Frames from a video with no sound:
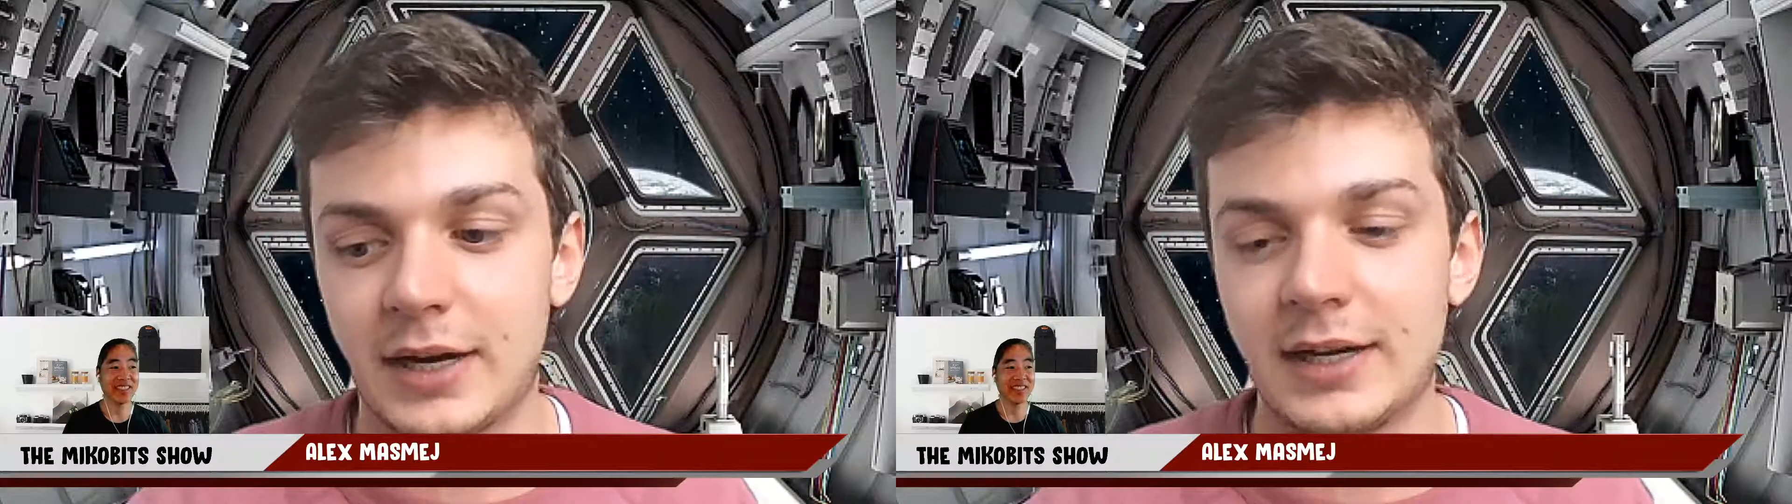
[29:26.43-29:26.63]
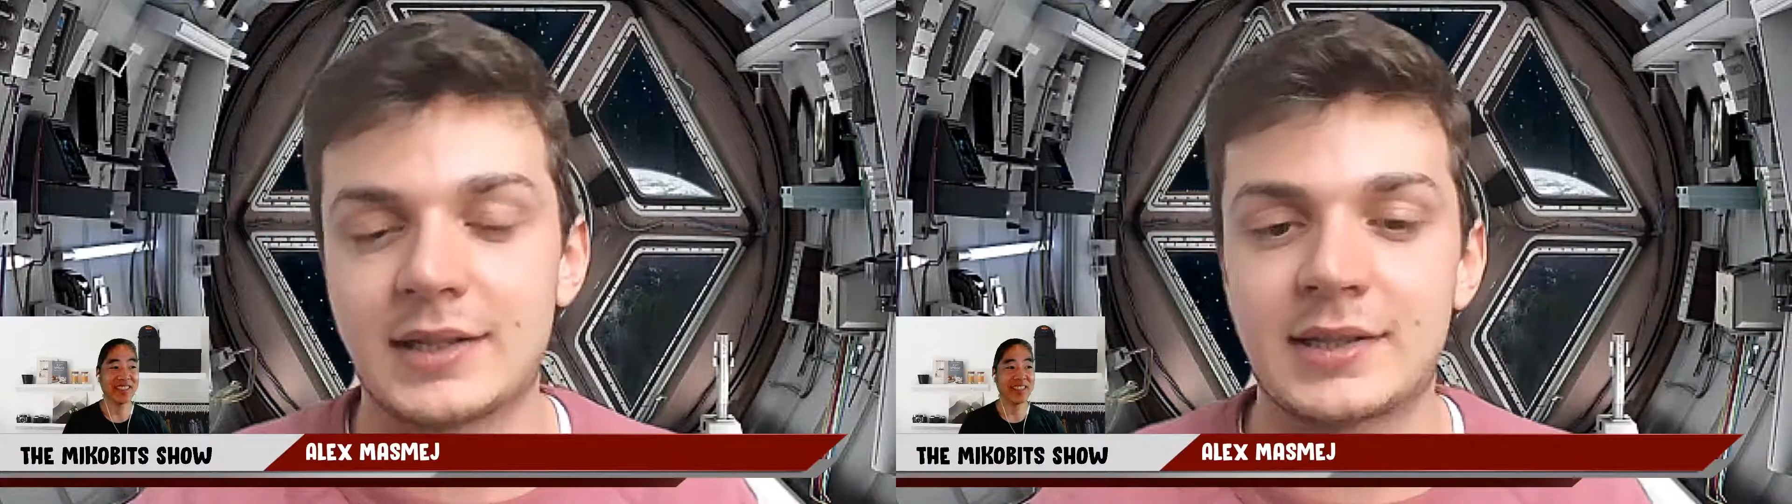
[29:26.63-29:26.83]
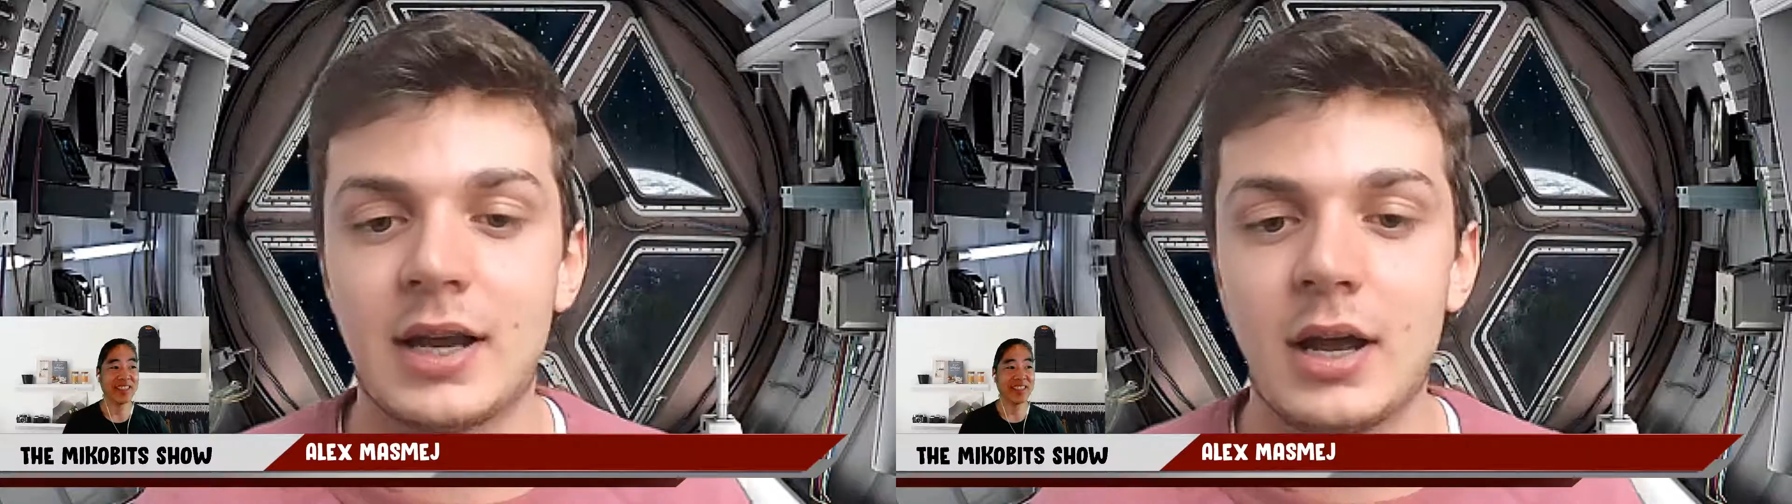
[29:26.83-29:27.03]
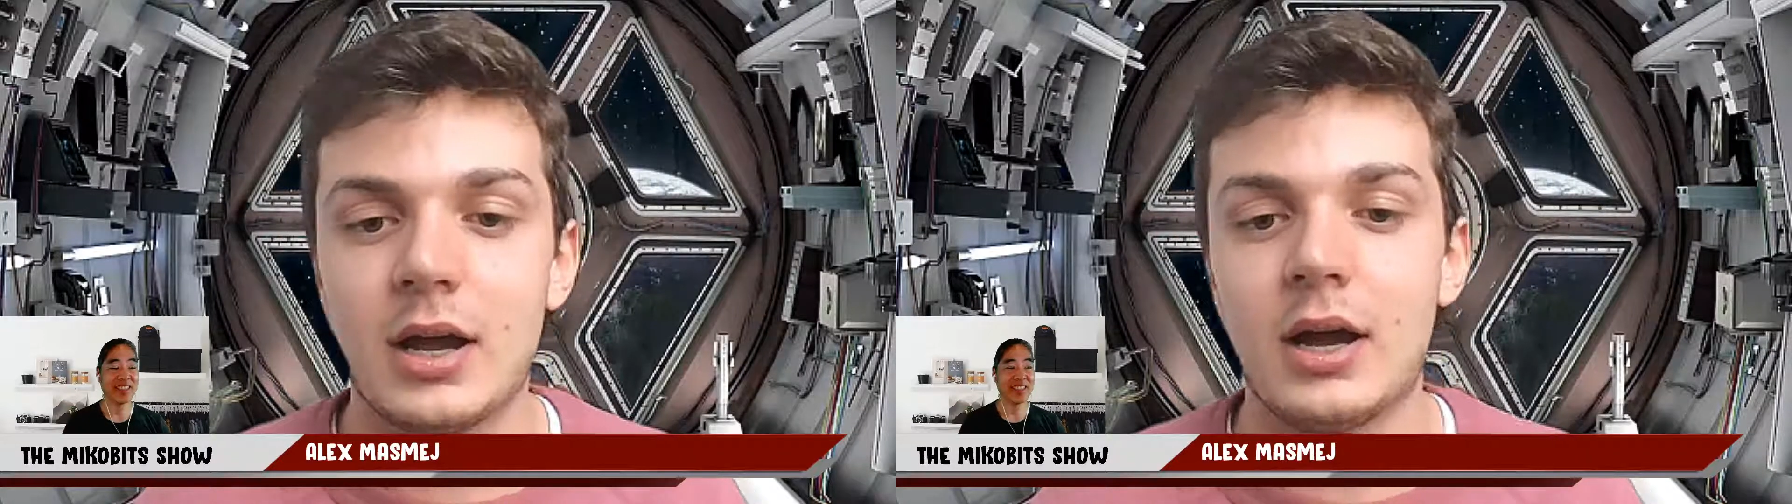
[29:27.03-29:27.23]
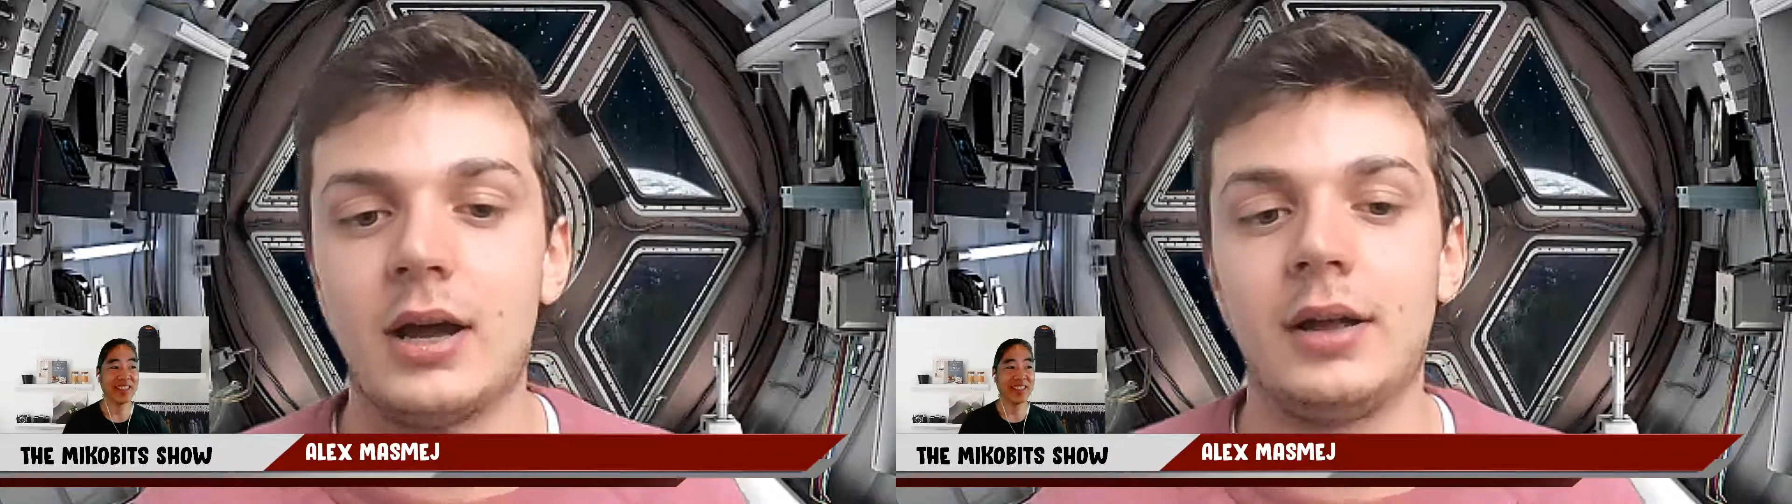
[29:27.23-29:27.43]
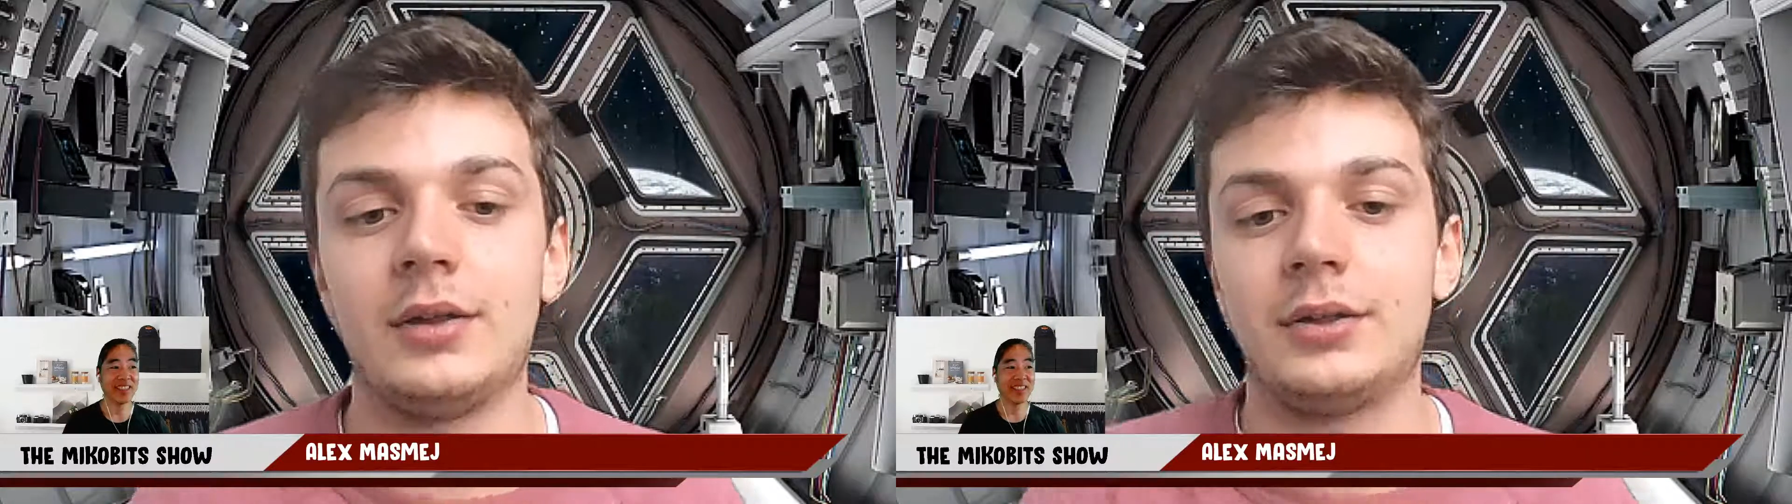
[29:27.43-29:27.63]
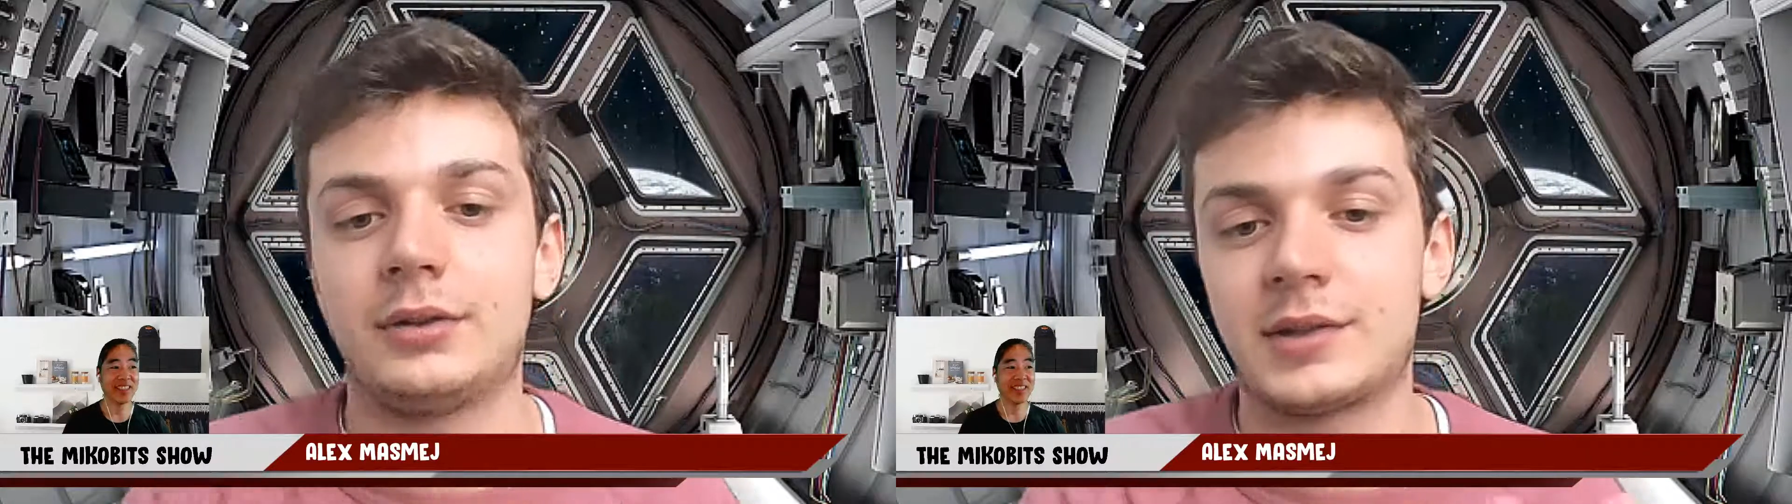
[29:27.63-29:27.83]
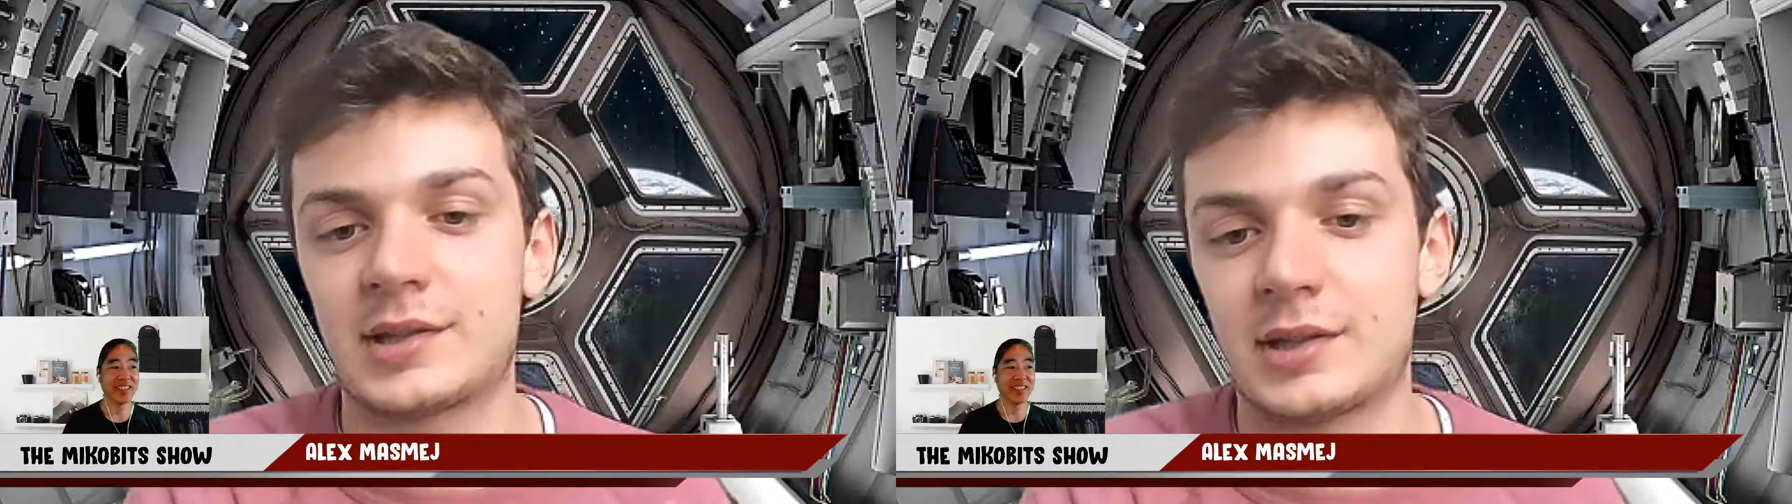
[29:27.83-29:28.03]
It's the
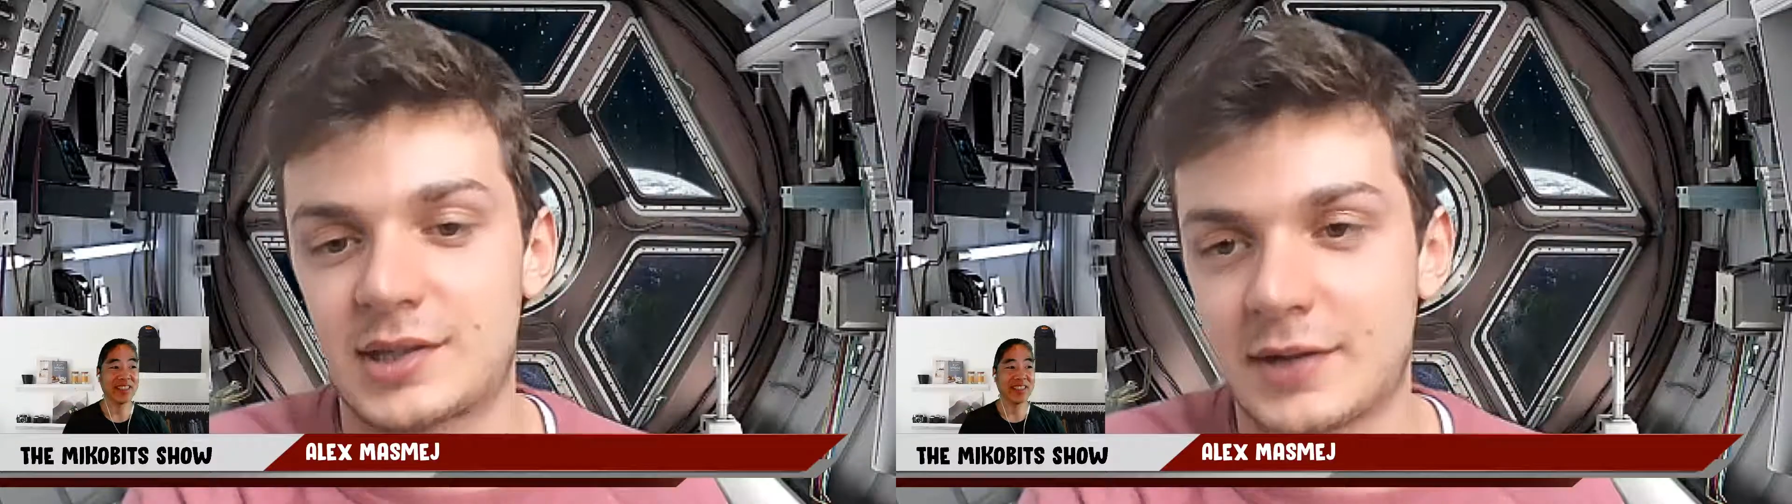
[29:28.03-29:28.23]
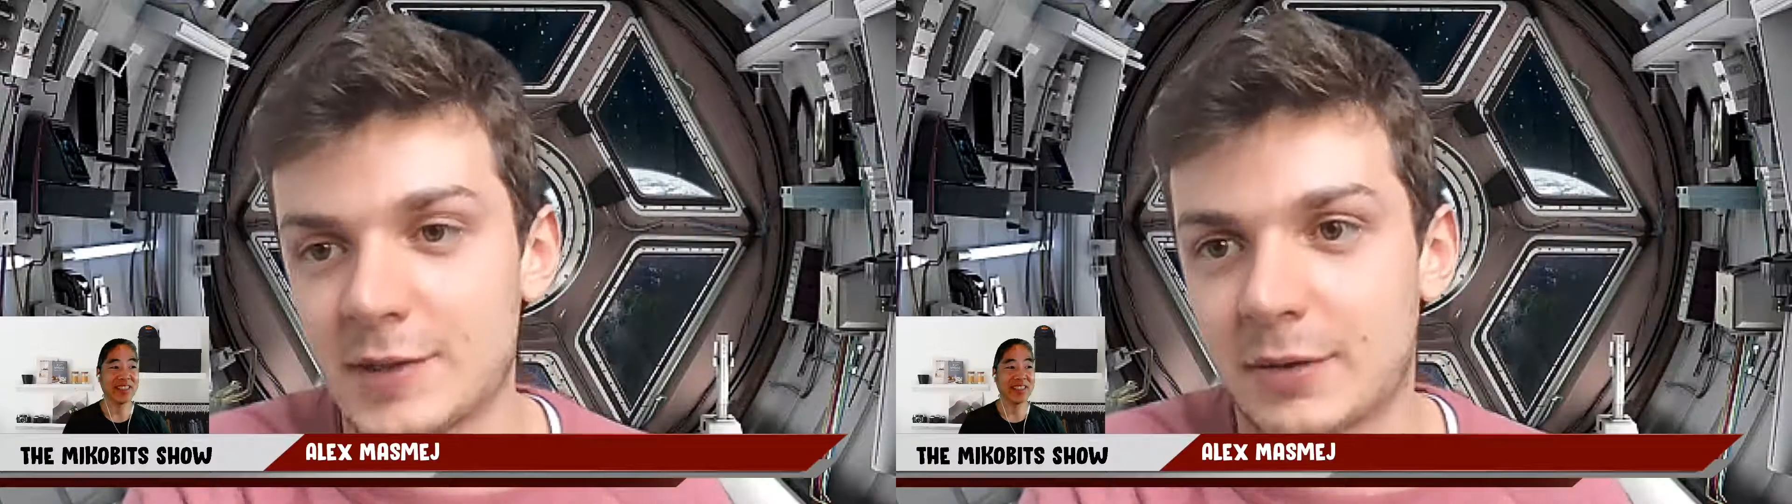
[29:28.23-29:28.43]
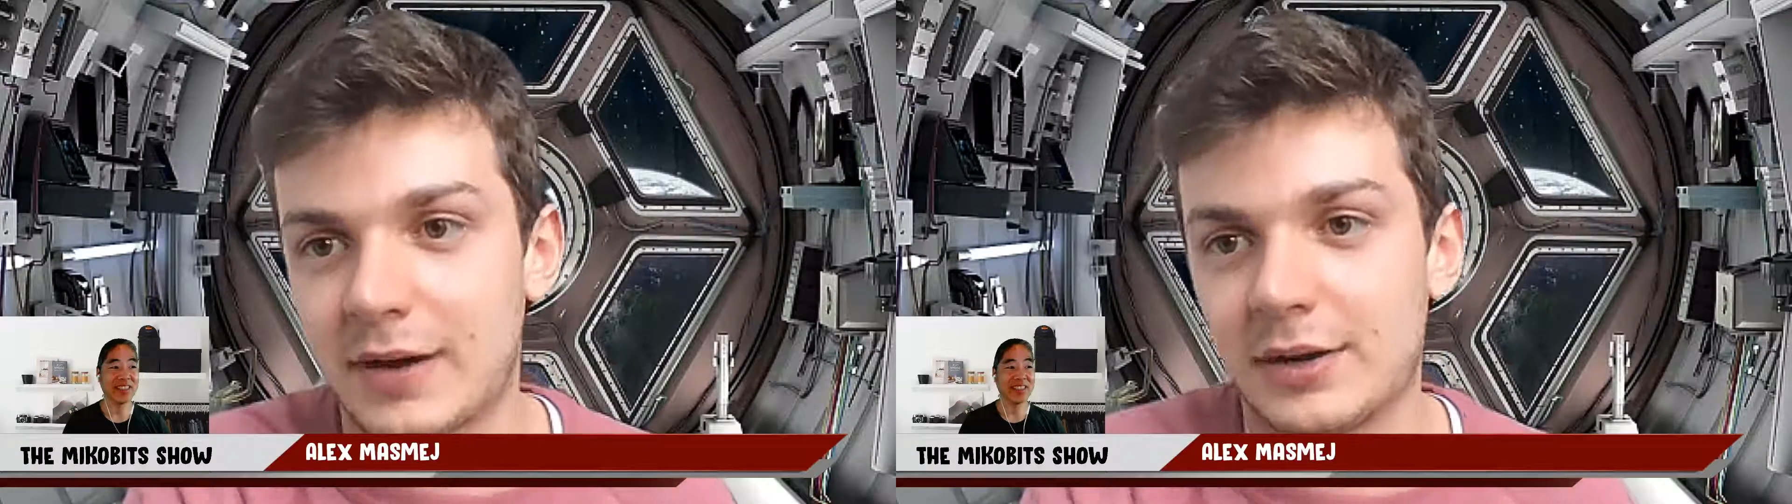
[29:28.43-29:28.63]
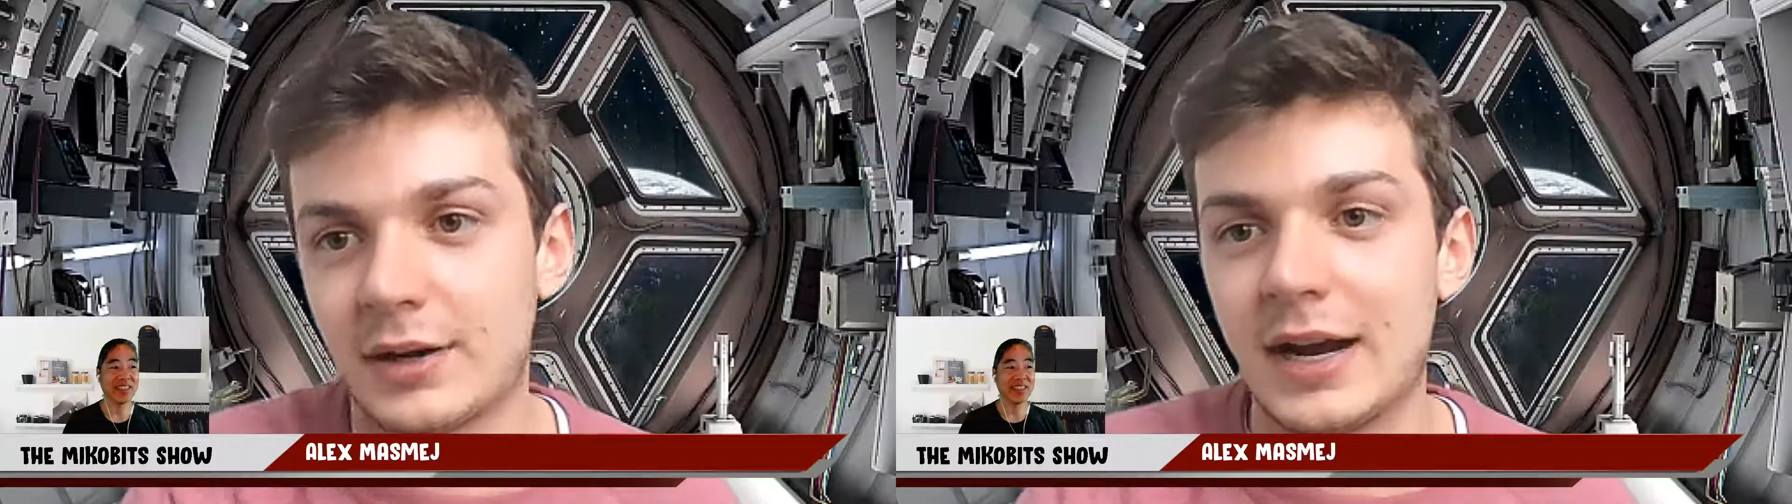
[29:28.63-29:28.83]
service provider.